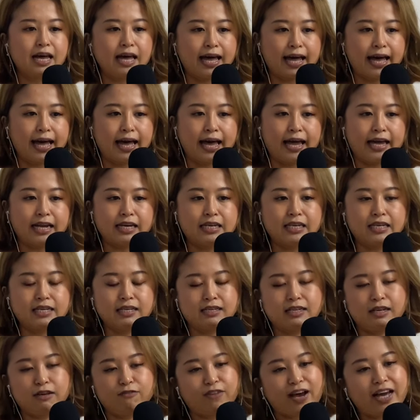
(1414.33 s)
And
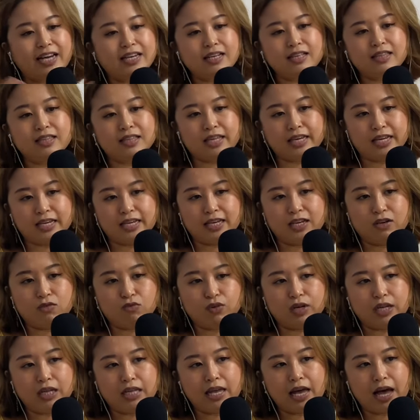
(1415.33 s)
if anything, it
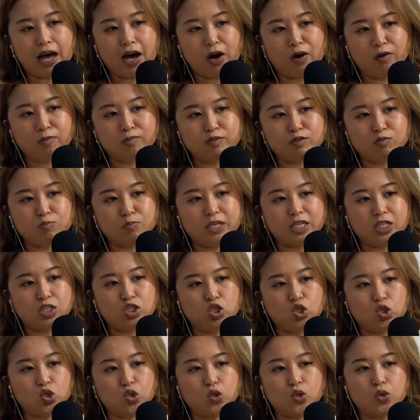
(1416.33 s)
really helps me
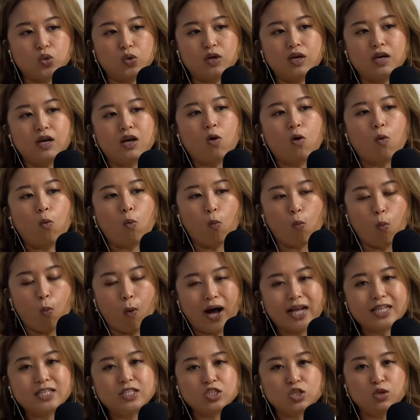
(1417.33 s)
to
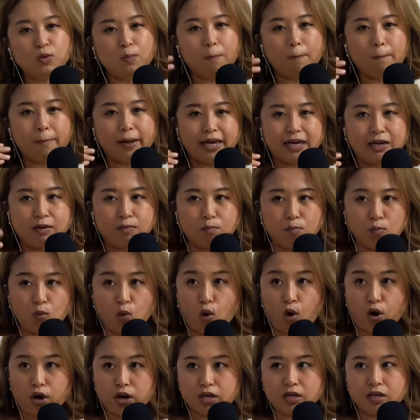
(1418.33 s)
want to make
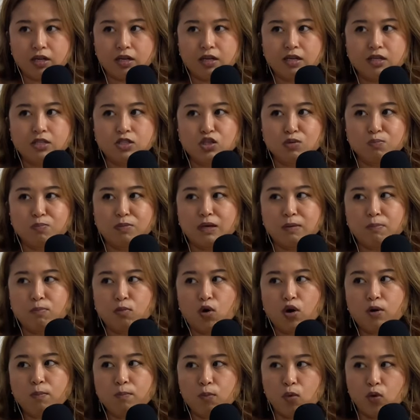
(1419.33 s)
more, to be
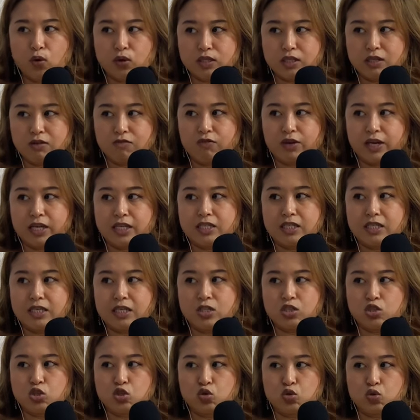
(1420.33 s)
more
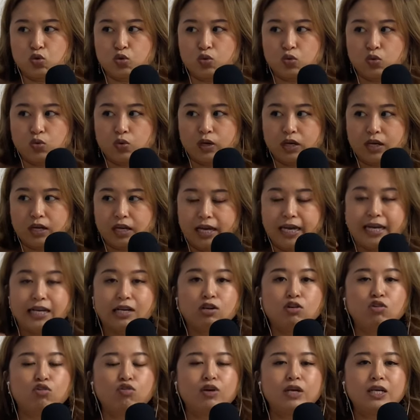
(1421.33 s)
motivated to
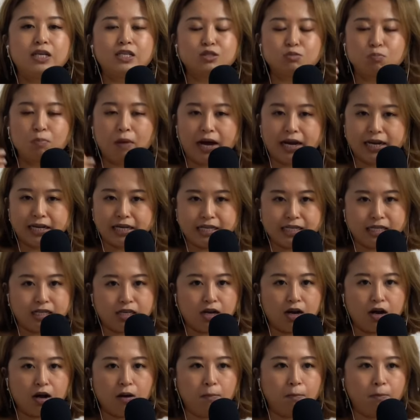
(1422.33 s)
increase my
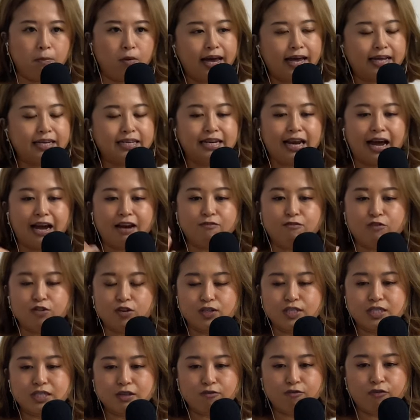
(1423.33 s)
income and
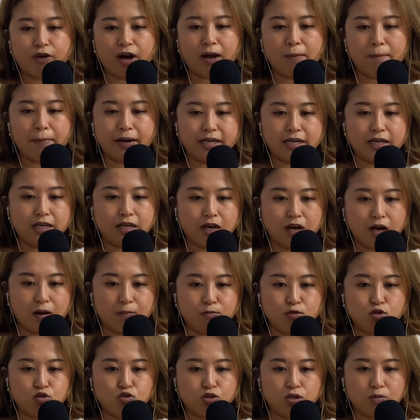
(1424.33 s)
diversify my income
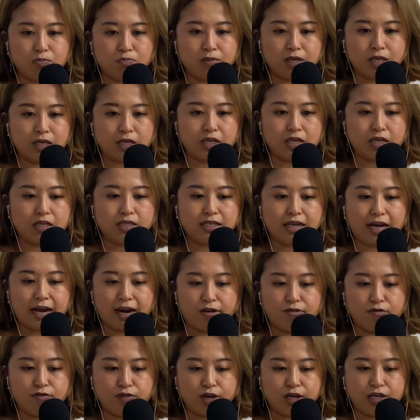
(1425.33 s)
stream, because I
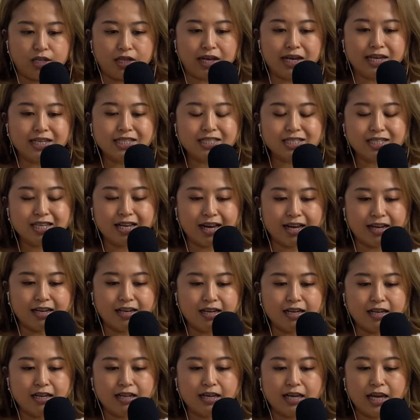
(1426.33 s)
realized that
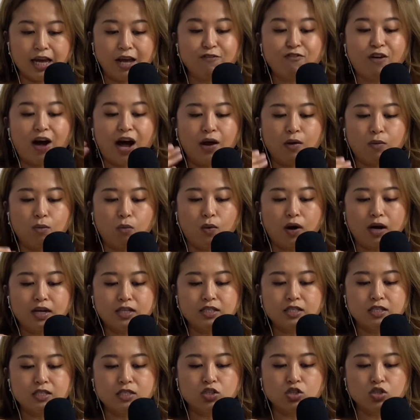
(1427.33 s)
if I
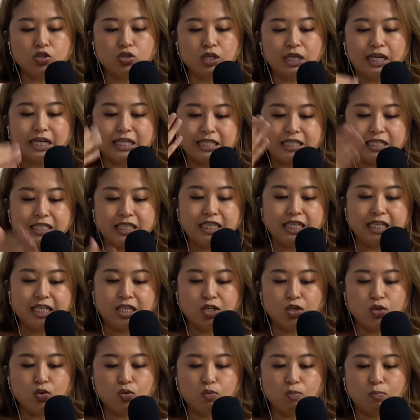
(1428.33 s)
want to
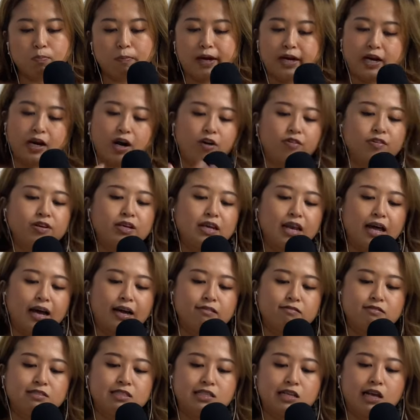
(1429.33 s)
continue my current
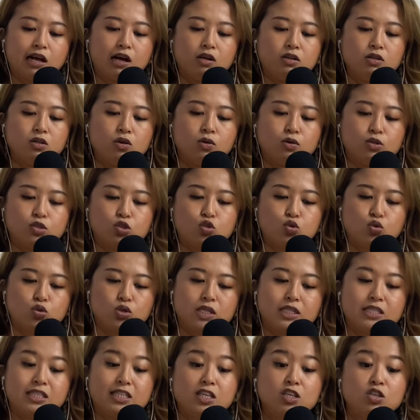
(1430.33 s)
lifestyle or to
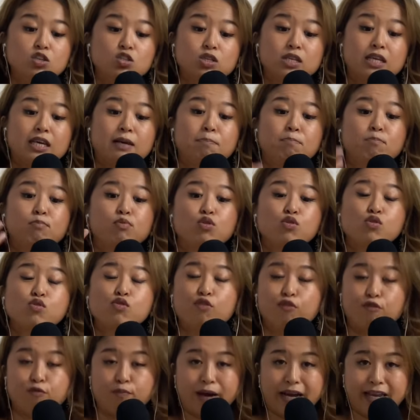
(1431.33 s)
continue to
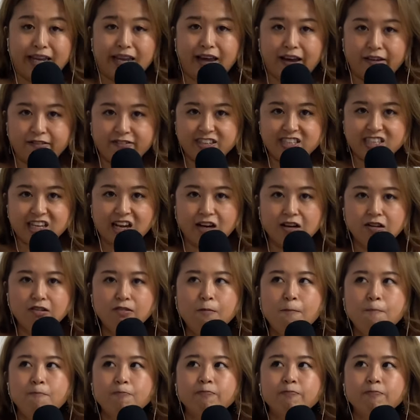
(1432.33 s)
improve my
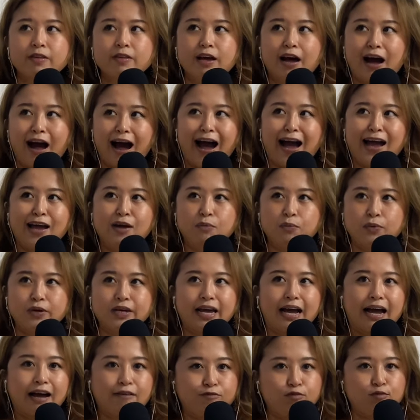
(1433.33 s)
lifestyle, I would
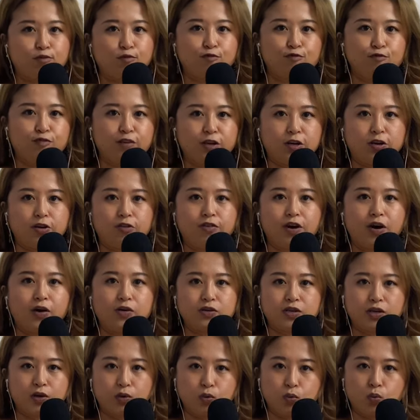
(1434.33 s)
have to figure
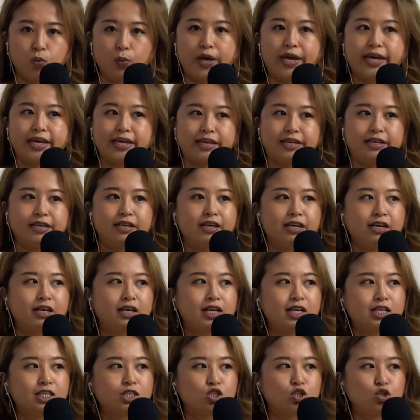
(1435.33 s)
out a way
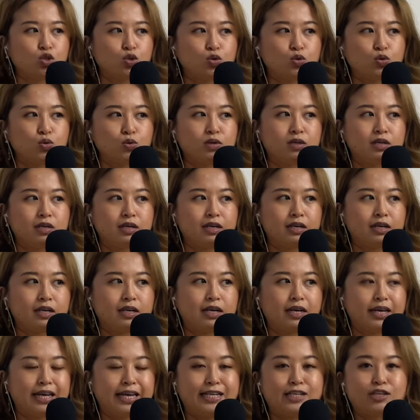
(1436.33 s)
to
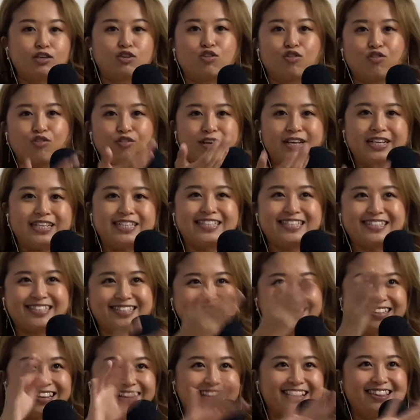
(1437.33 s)

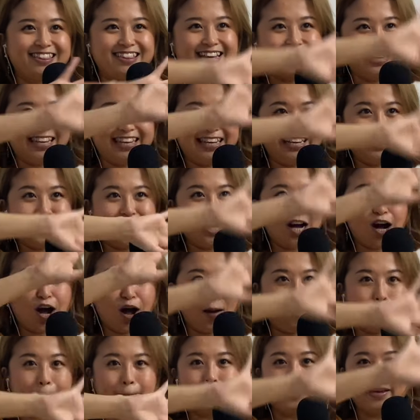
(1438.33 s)
increase the
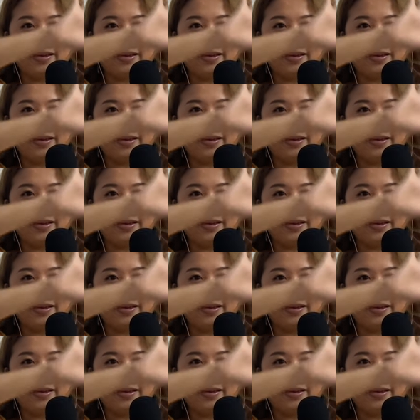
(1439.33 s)
income